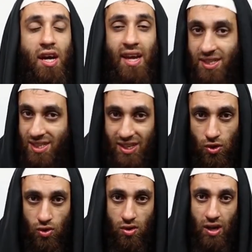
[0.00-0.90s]
It
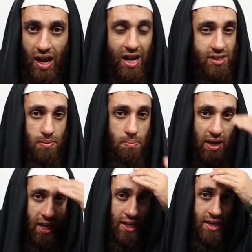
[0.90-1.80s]
still hasn't
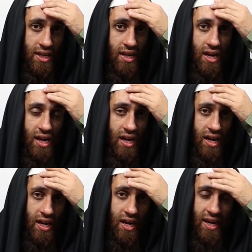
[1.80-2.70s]
been
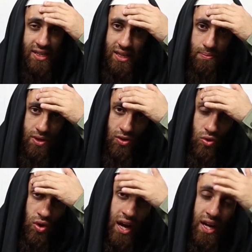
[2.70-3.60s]
accepted,
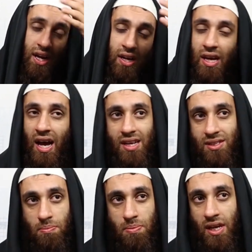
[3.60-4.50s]
or it
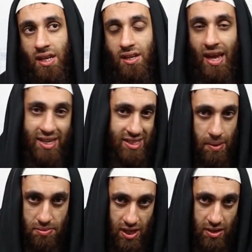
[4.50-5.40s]
hasn't been
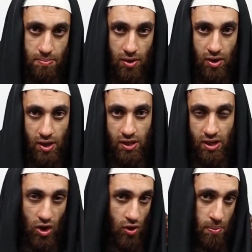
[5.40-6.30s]
accepted by
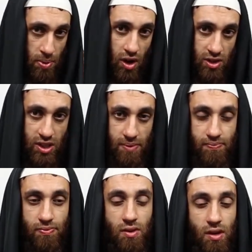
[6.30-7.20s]
the other party.
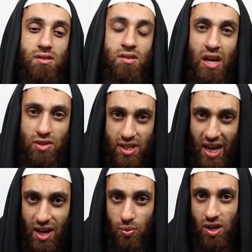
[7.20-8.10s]
Now
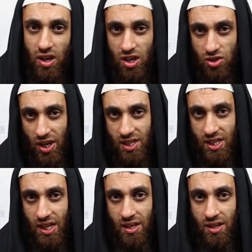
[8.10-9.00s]
today we are
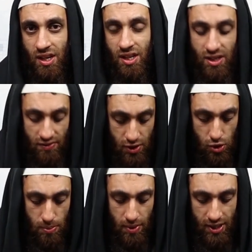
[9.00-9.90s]
addressing an
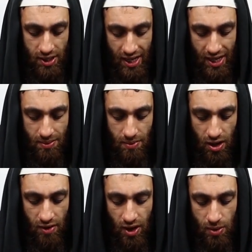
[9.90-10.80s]
individual by the name
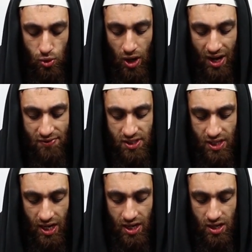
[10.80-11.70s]
of Abu
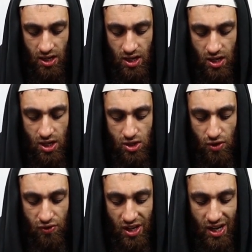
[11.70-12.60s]
Hafsah
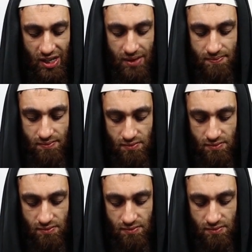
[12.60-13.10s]
Sofiane,